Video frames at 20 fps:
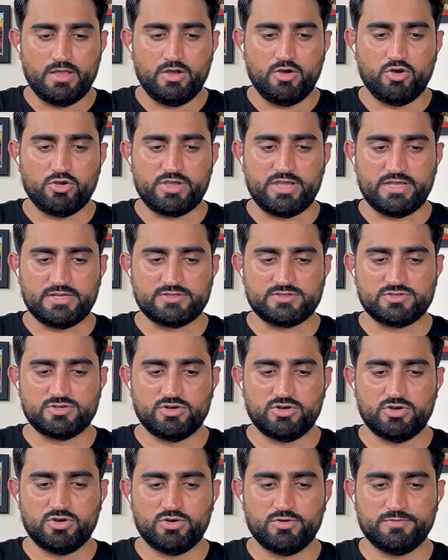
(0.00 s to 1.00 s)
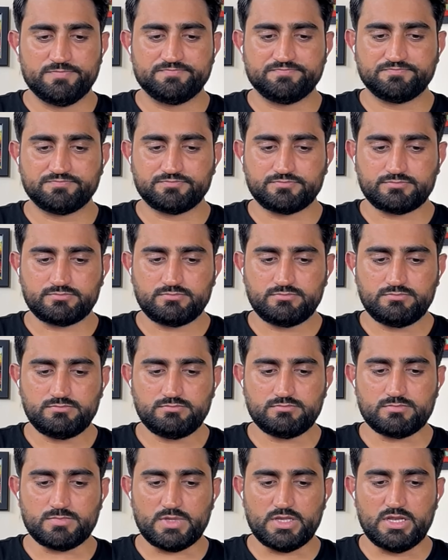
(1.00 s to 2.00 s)
Okay, so
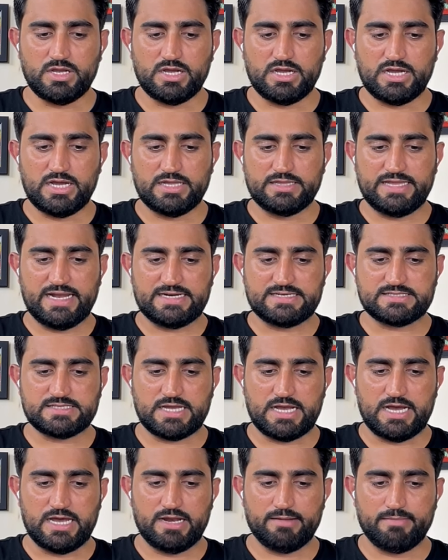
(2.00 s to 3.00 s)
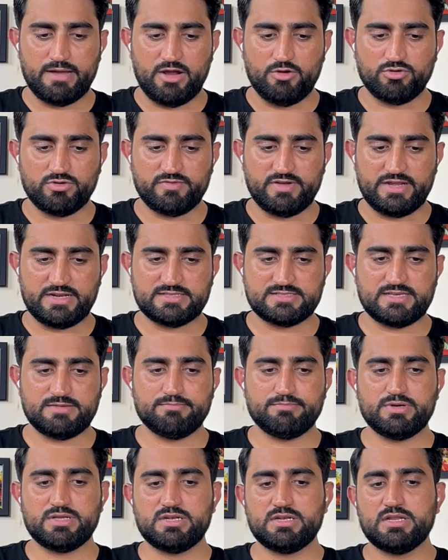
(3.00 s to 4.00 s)
that's all about very
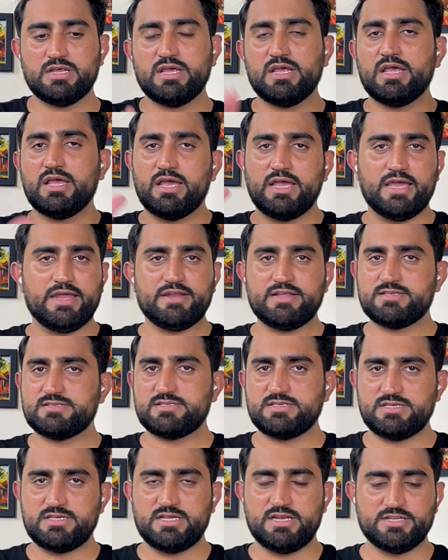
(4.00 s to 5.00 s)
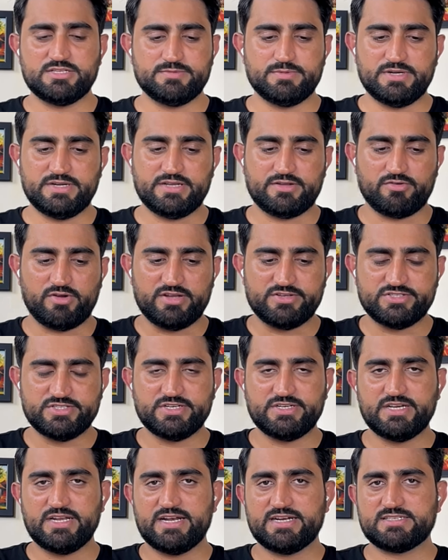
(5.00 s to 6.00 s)
simple and easy eligibility
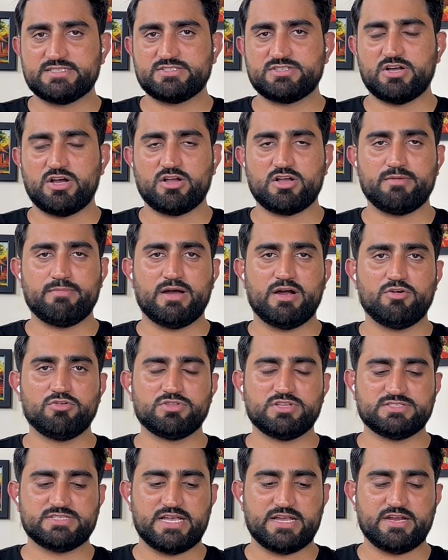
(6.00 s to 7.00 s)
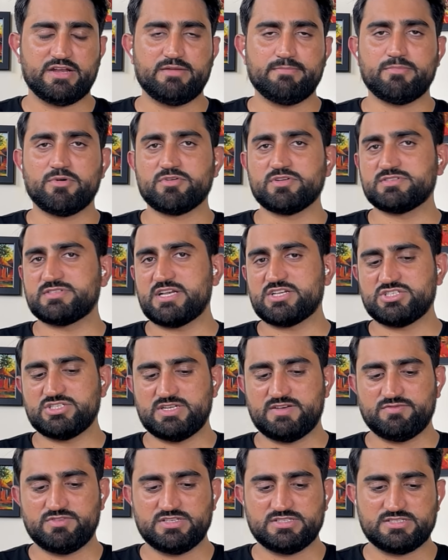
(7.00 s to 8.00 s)
criteria. Let's talk about the second important section
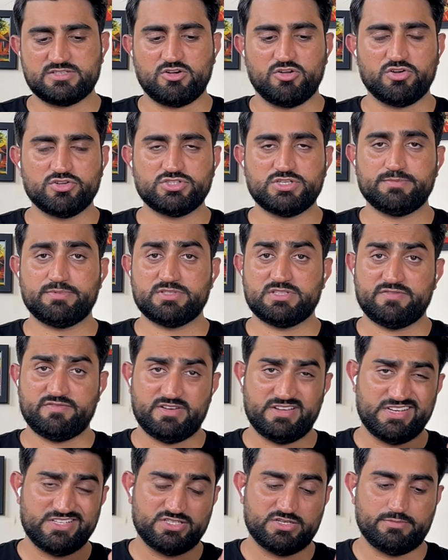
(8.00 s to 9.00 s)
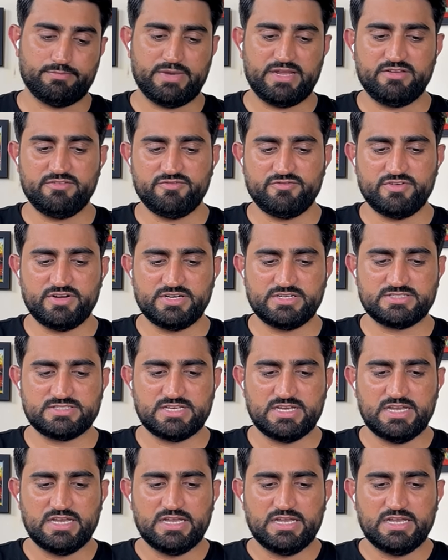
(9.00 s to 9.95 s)
of this scholarship is the financial benefits.